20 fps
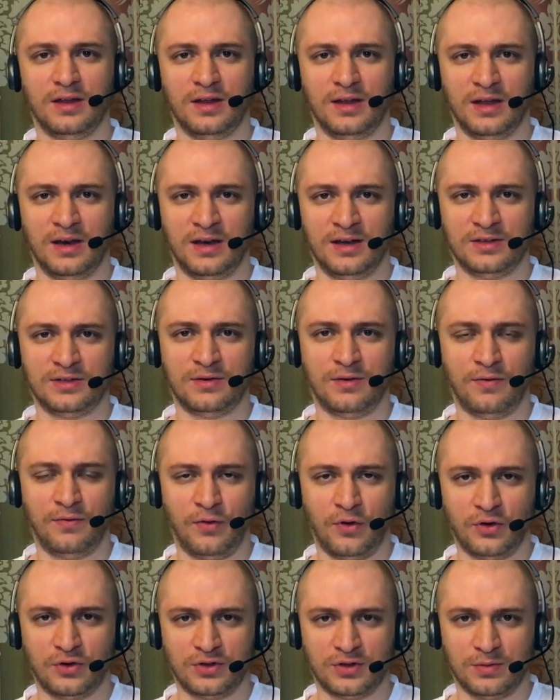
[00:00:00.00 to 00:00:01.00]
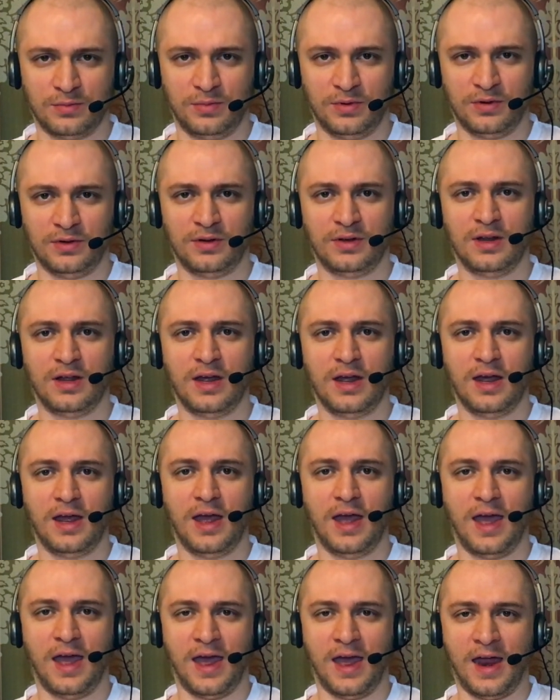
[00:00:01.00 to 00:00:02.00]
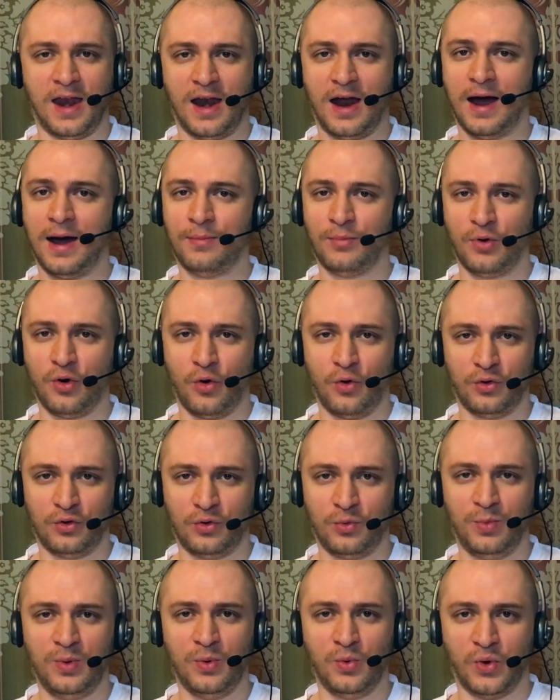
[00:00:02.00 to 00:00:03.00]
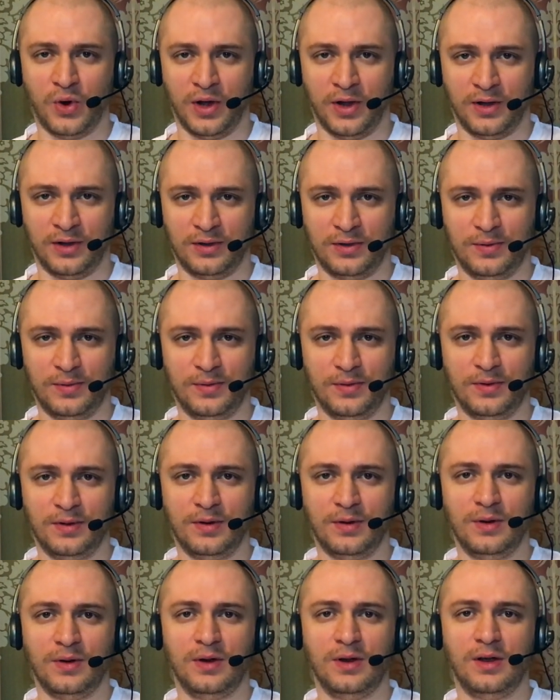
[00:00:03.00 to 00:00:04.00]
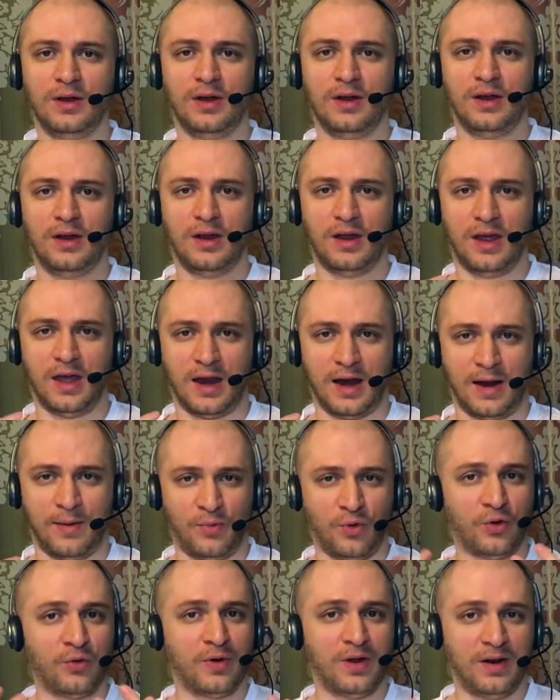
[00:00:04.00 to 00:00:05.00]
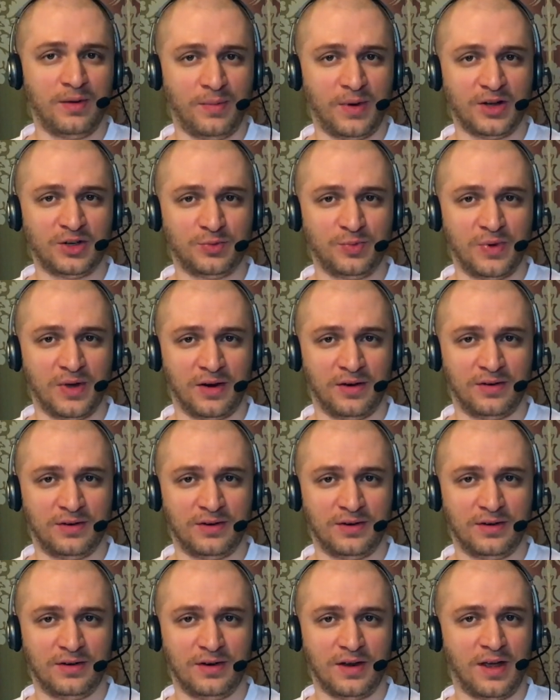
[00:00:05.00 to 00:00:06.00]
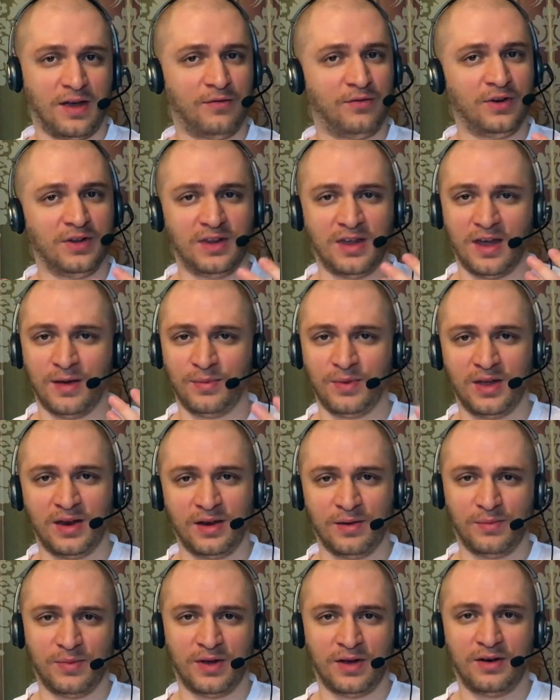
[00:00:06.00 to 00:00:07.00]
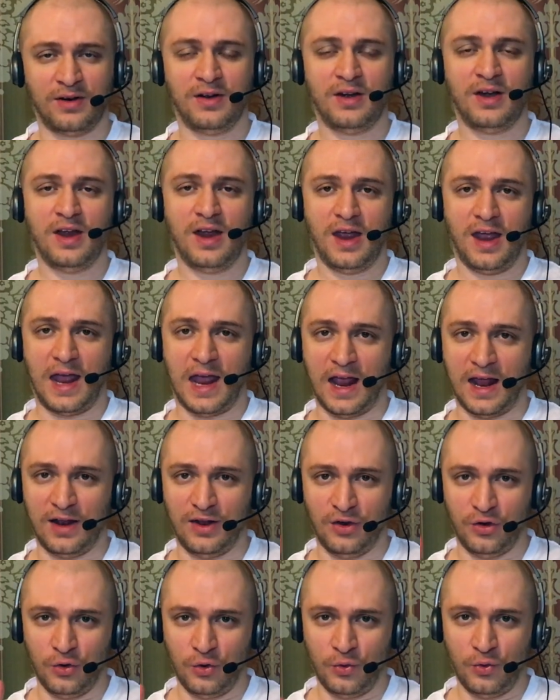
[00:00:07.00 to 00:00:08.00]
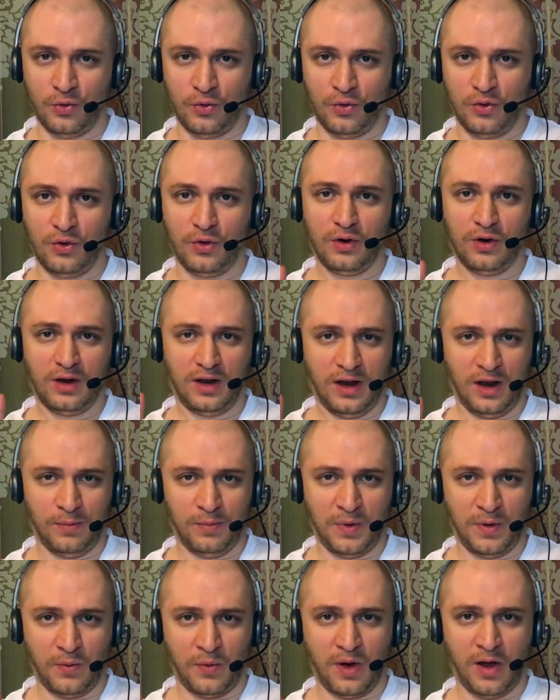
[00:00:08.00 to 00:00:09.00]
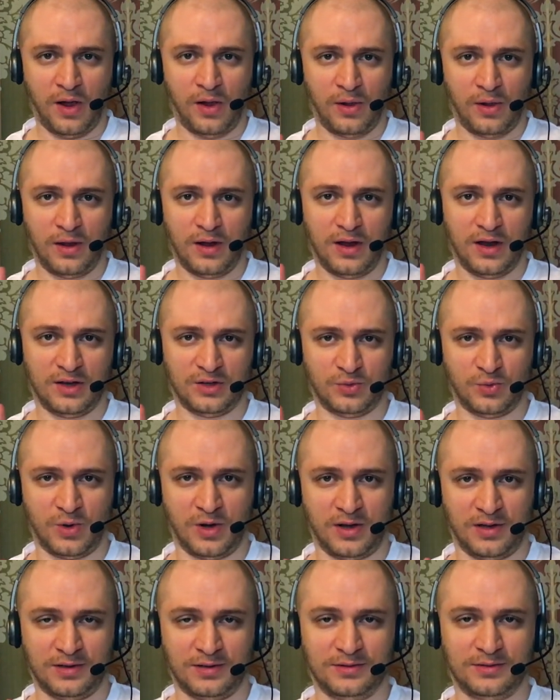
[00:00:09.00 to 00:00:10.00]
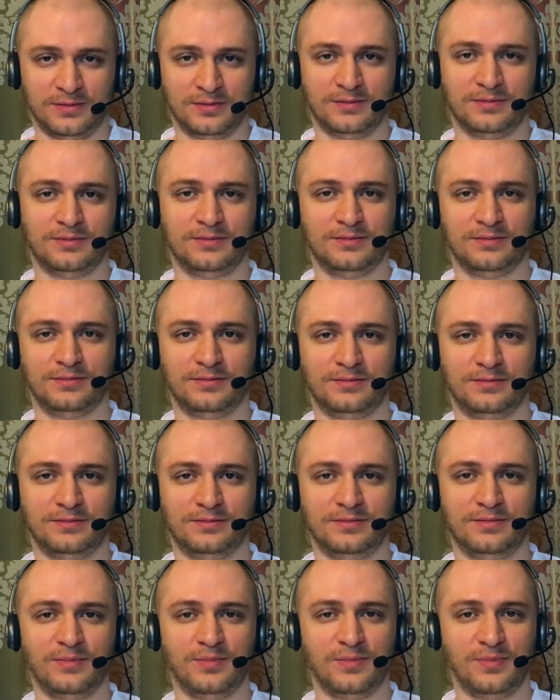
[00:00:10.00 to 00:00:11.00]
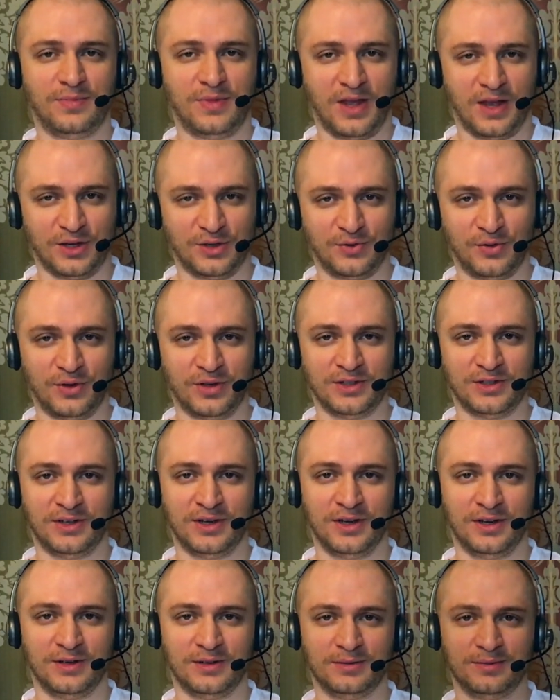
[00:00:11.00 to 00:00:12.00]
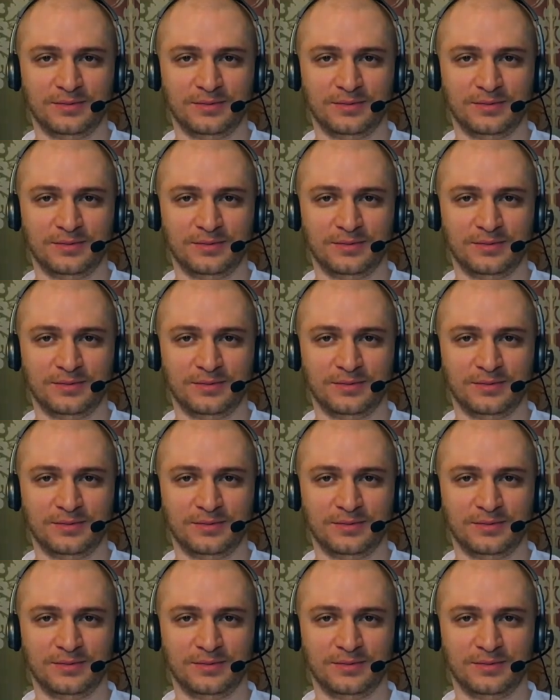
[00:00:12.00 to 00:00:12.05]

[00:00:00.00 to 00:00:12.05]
It is reversible, and I'm going to be well and I'm already much better. Every day I'm getting better, and you can be well as well. Thanks for listening.